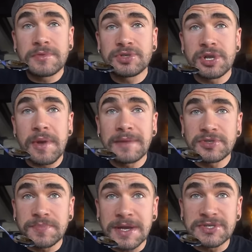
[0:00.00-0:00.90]
So no, I'm
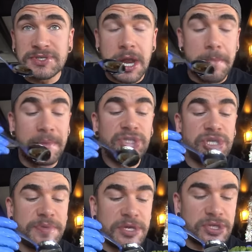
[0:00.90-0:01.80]
surprised it's not a
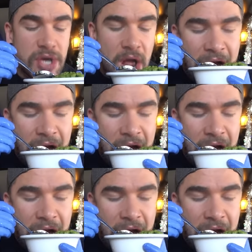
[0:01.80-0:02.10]
mushy peas.